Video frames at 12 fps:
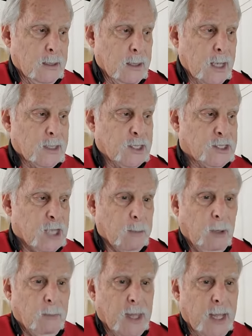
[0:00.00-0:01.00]
and the
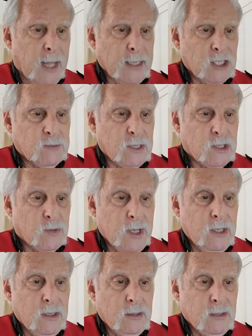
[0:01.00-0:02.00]
double bond is
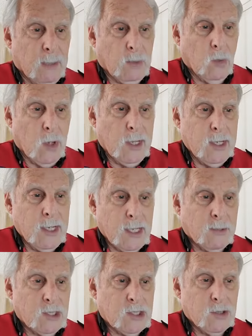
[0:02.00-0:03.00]
between number 1 and
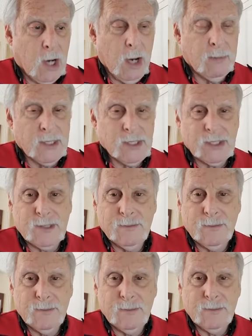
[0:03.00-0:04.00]
number 2 carbons.
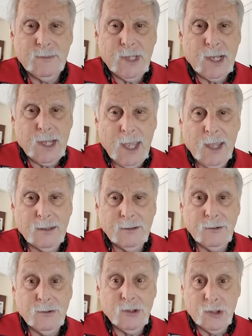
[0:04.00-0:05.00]
Again,
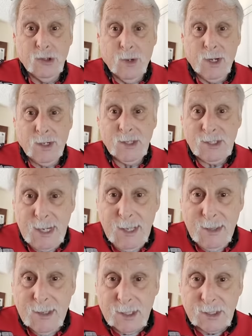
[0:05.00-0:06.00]
do you
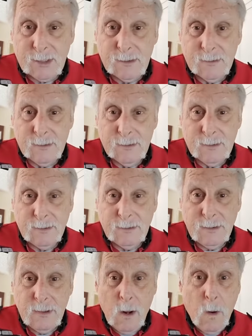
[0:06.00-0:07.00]
understand this?
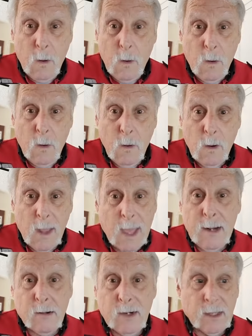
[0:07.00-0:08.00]
No,
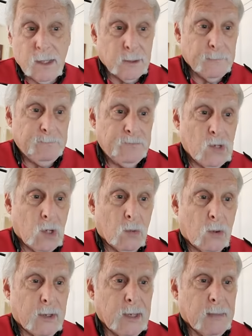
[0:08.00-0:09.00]
I don't either. Don't
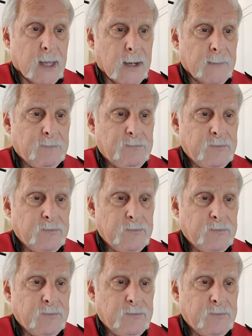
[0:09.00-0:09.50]
worry about it.